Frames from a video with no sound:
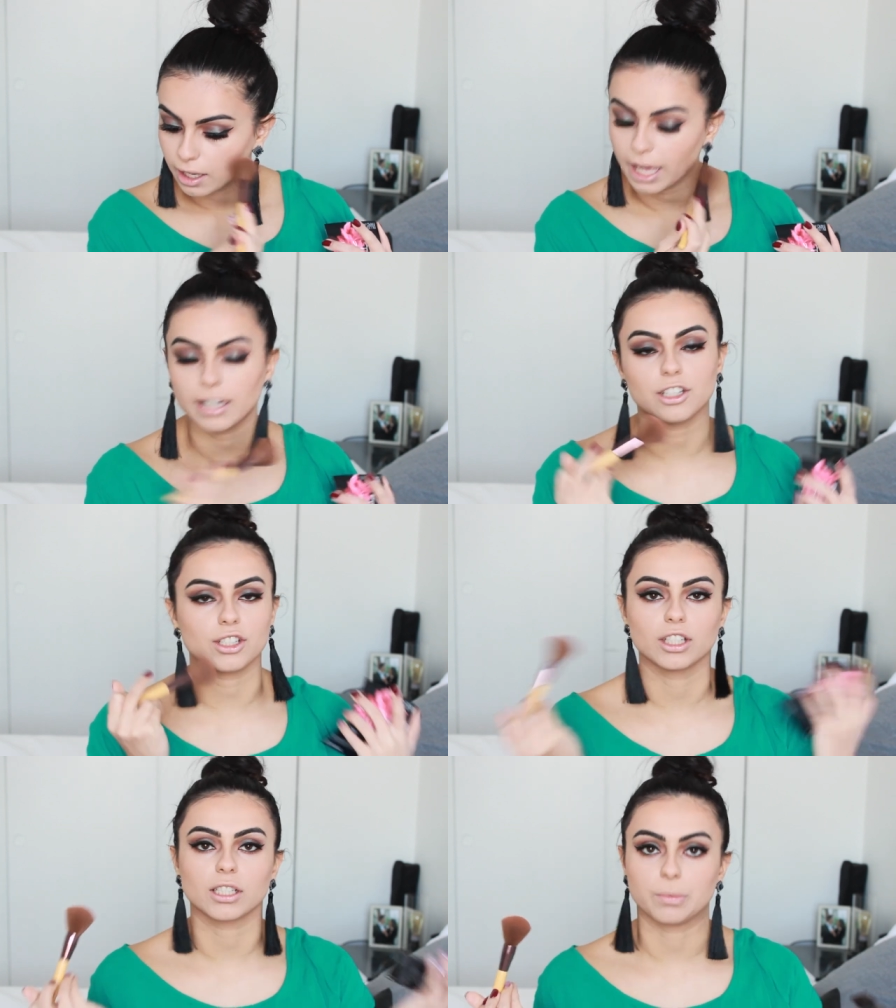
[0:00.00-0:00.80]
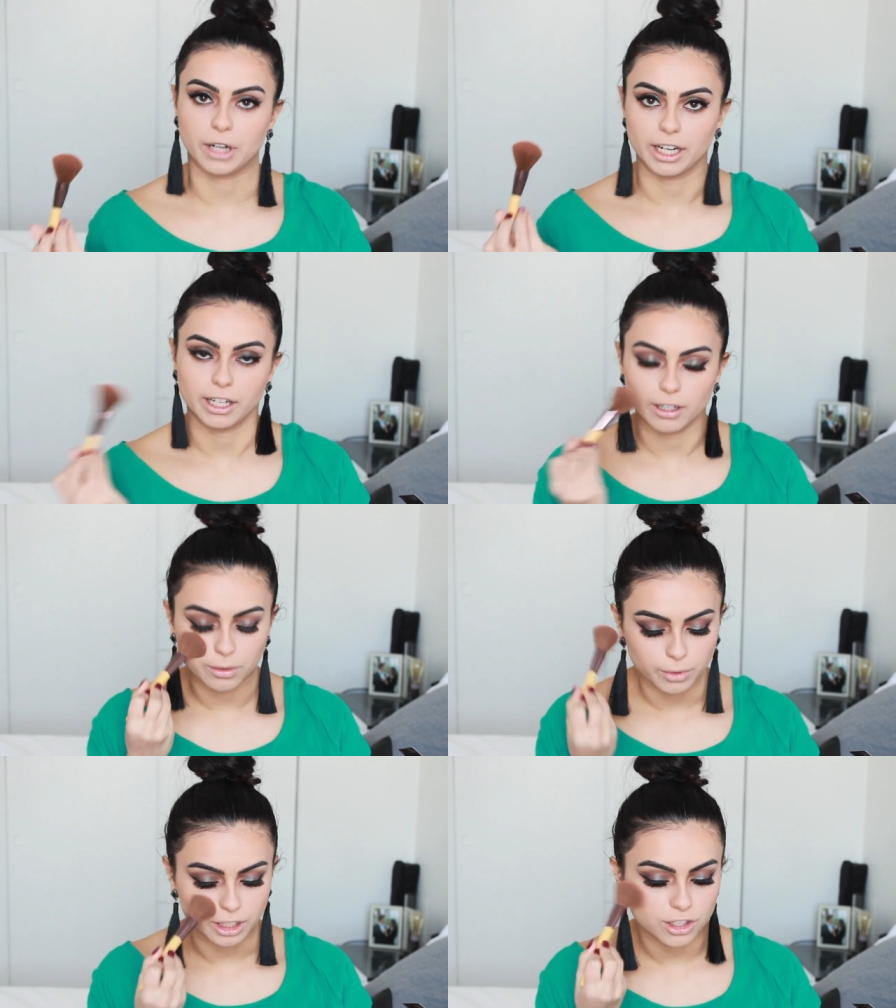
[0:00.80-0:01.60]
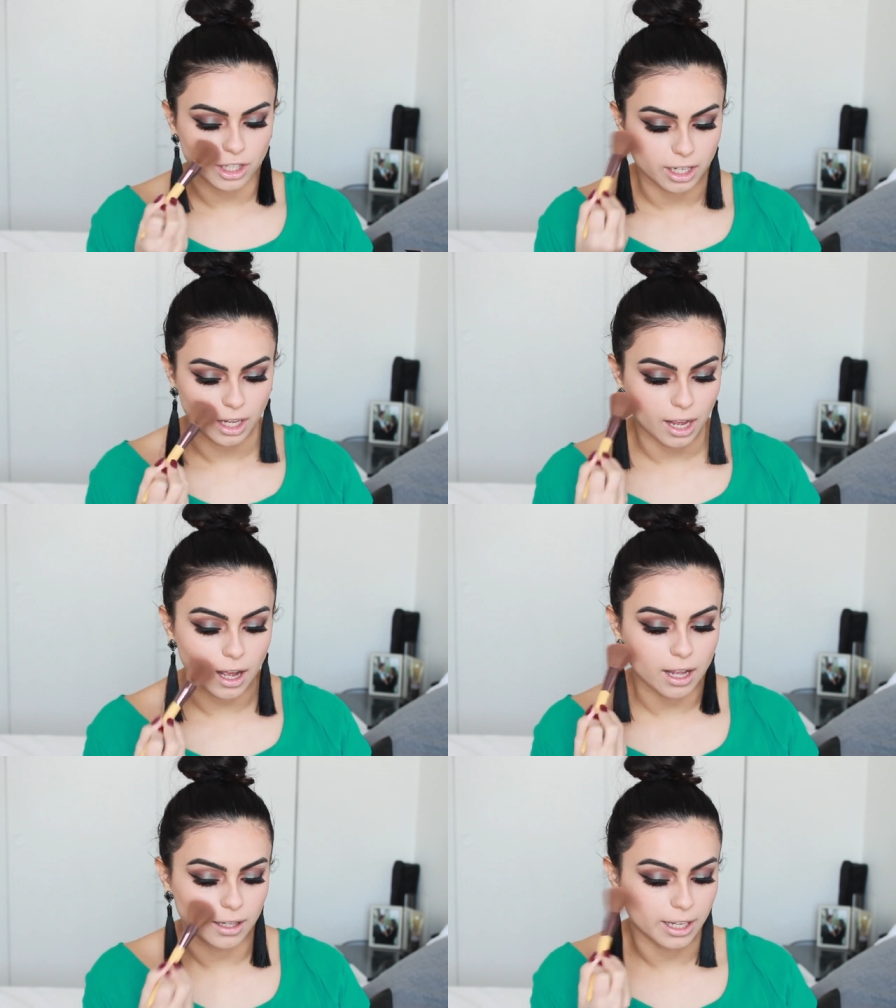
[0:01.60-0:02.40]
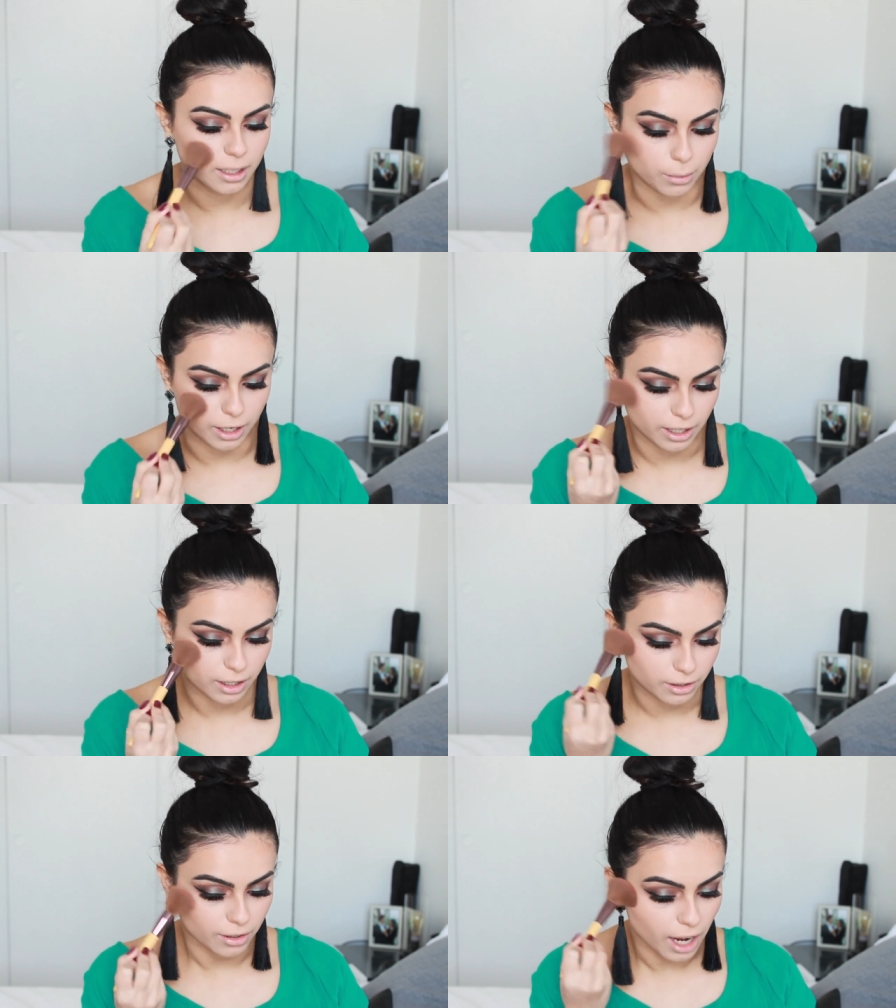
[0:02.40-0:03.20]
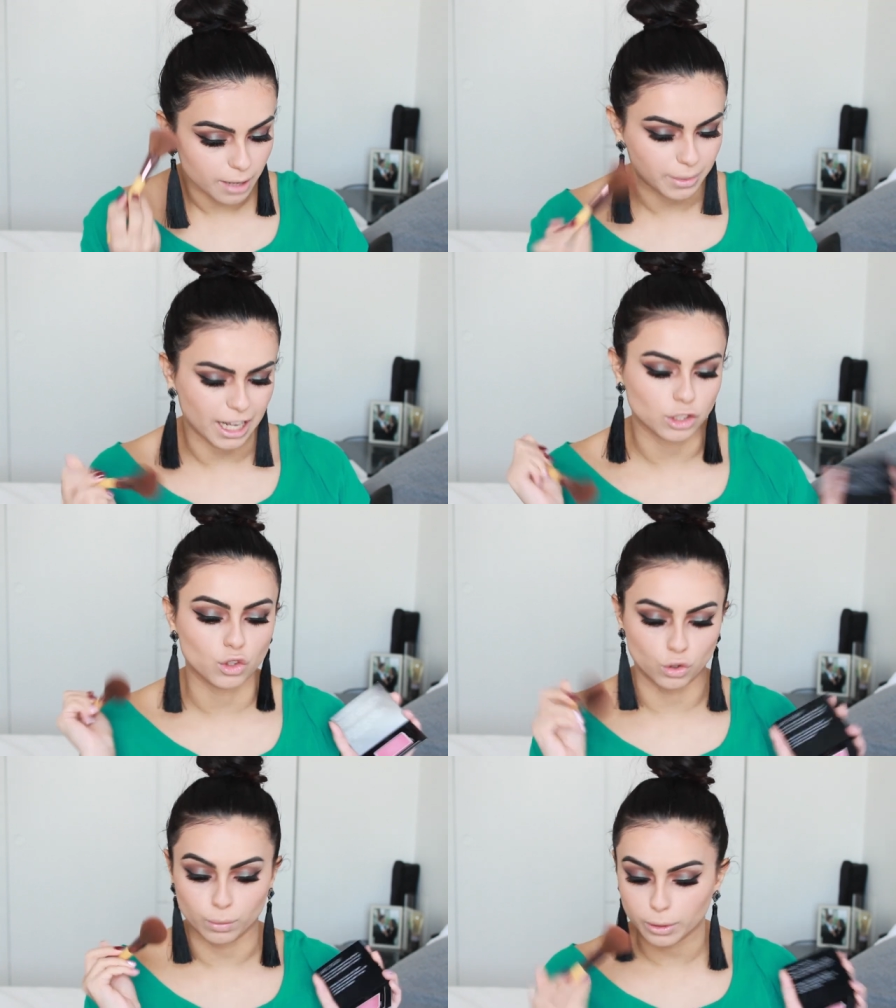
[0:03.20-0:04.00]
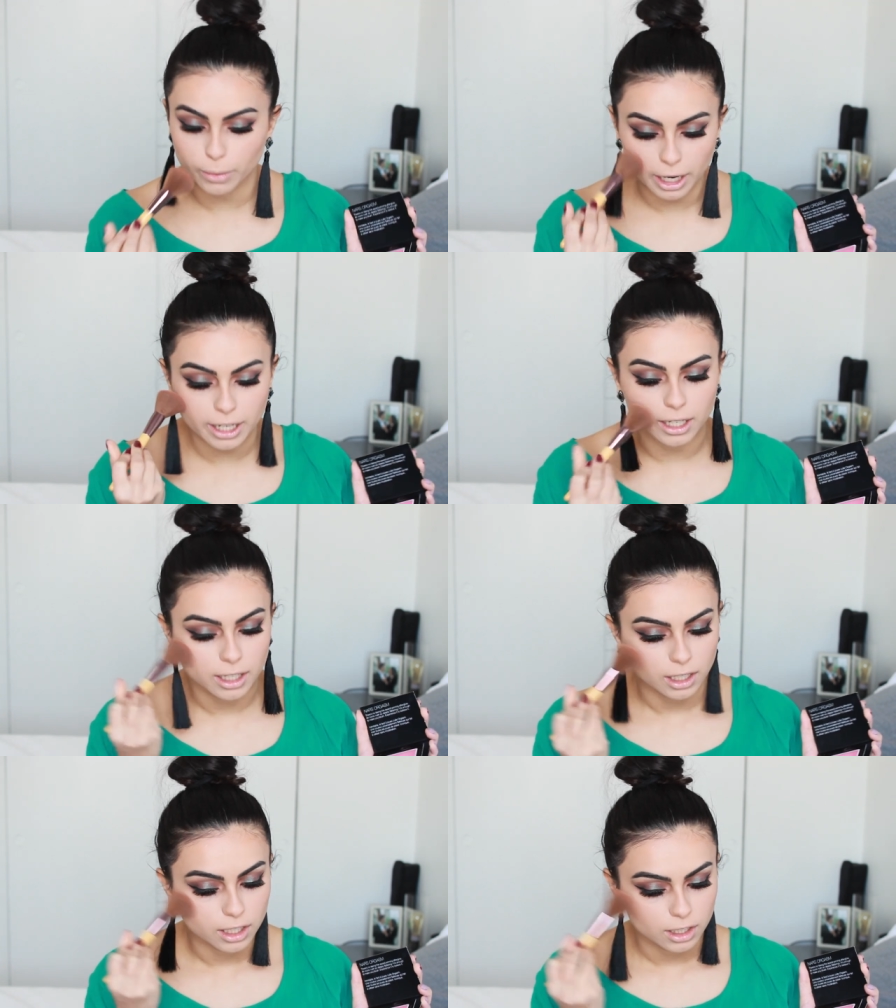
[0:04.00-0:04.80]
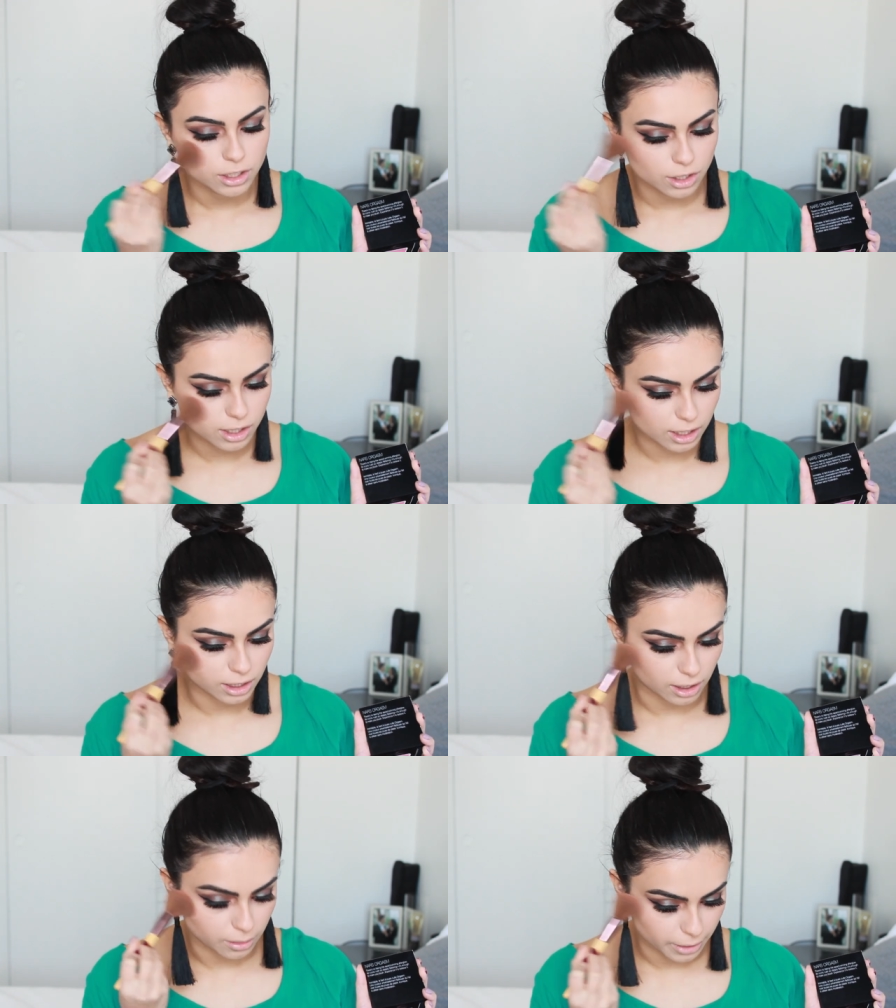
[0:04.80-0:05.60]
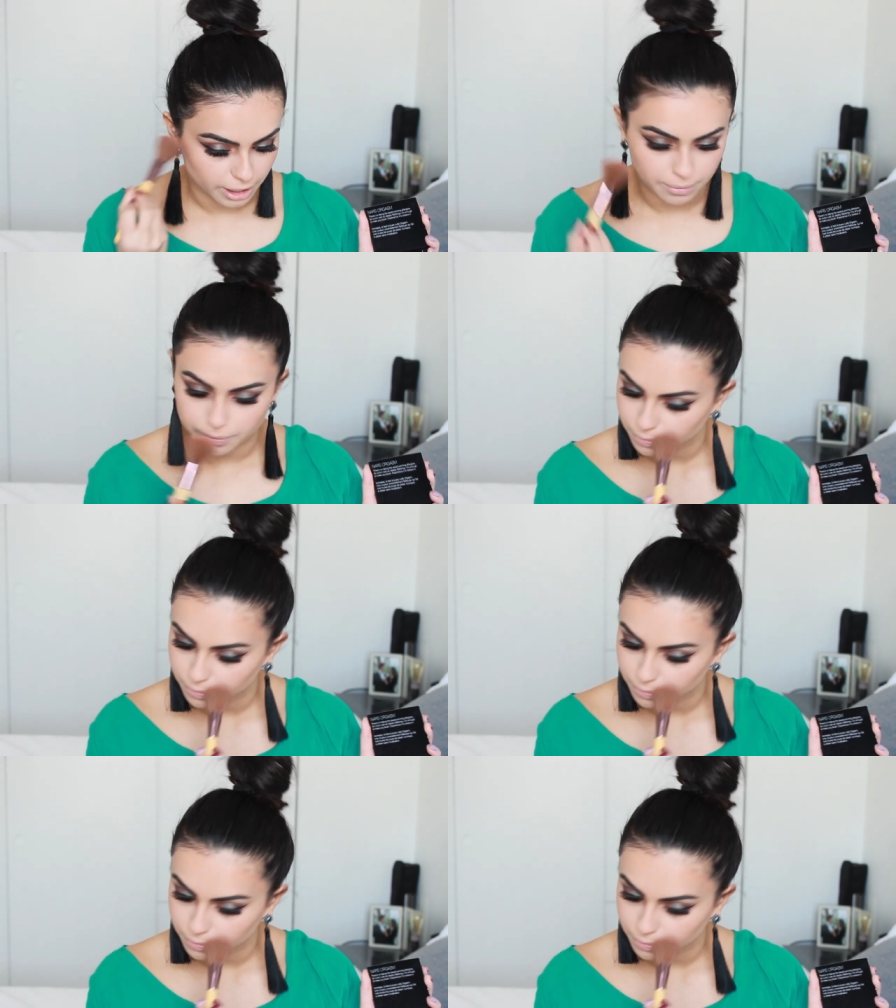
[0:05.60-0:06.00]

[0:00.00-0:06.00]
and it just looks brighter, which I like a bright under eye, but not super bright, just a little bit.